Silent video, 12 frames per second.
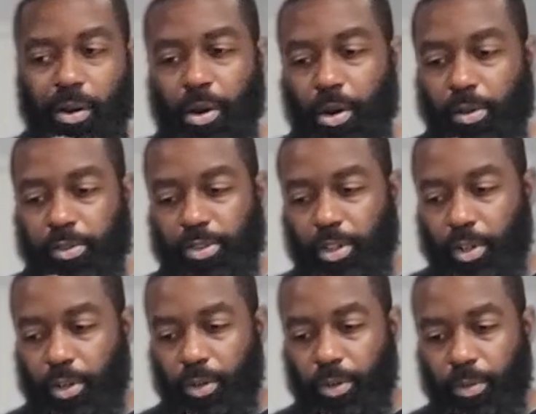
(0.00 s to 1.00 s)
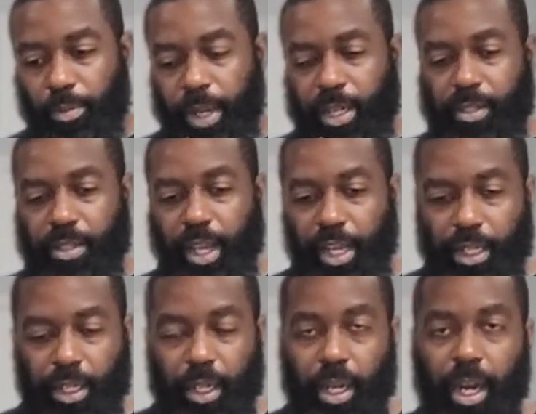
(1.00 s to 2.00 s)
also
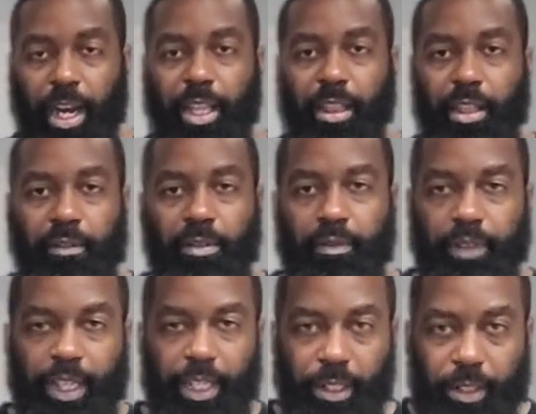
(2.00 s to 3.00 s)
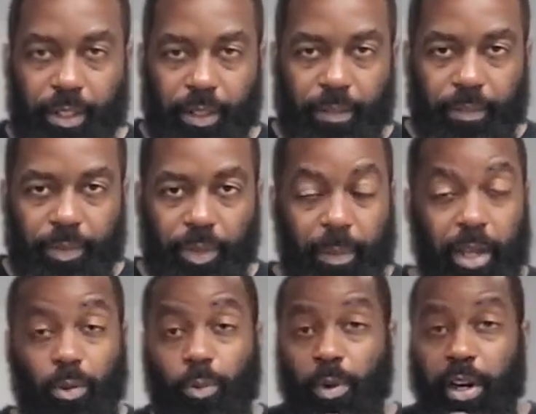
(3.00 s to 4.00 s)
maintaining a high level of income, no
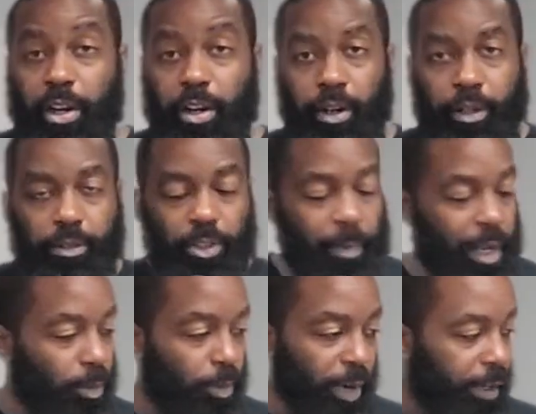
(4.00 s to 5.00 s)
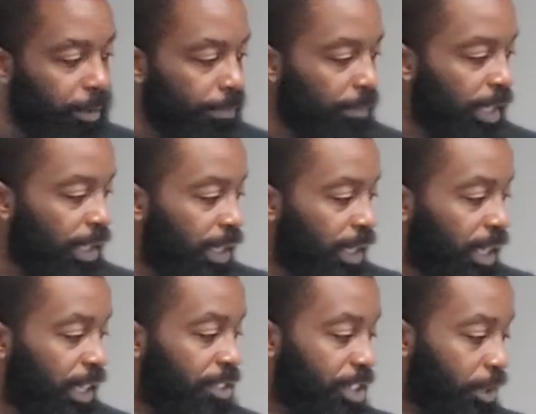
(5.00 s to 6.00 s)
matter where, no matter where.
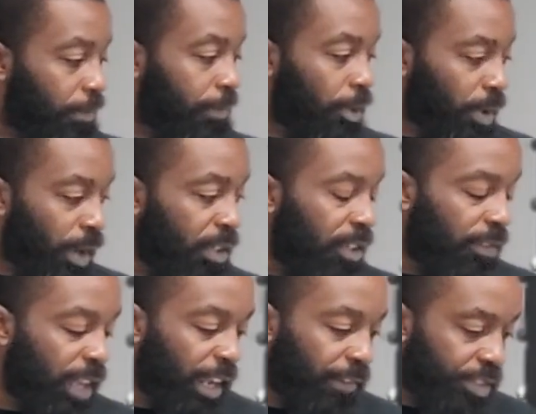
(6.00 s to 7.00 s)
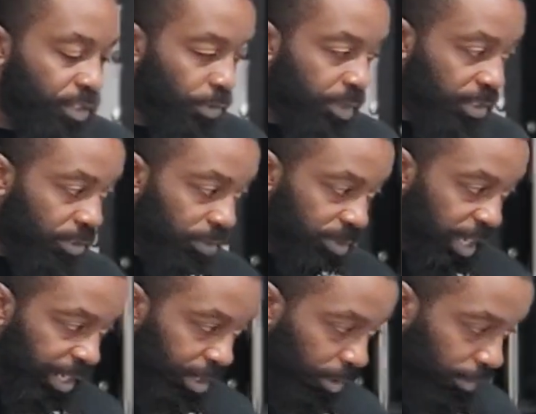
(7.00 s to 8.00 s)
So quality of life is going to
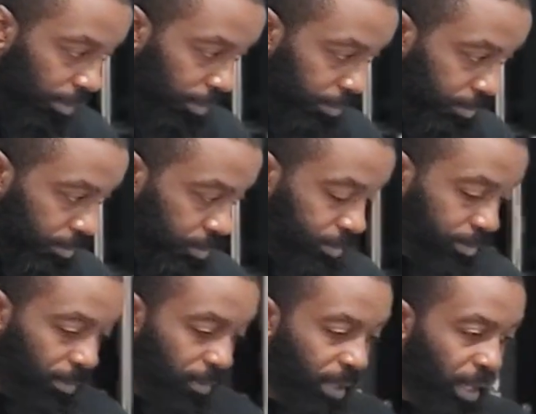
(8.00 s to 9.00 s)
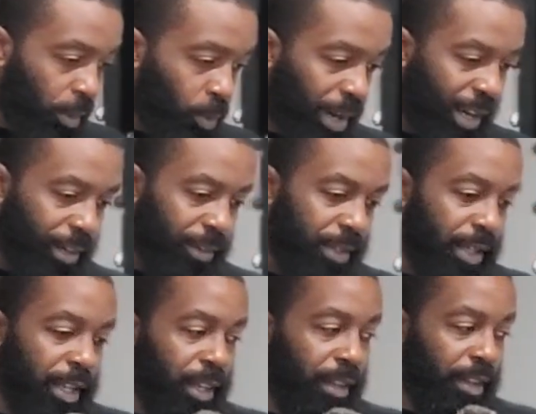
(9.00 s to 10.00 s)
take over while
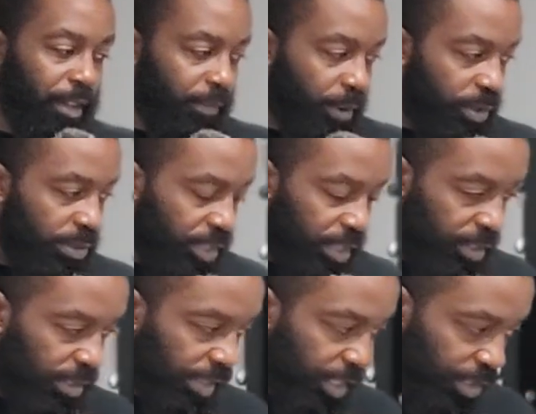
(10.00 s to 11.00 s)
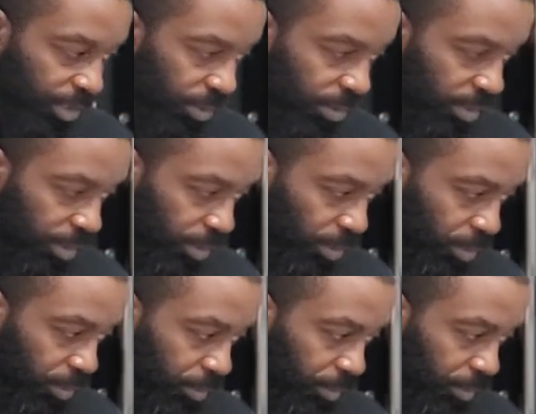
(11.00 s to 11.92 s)
folks continue to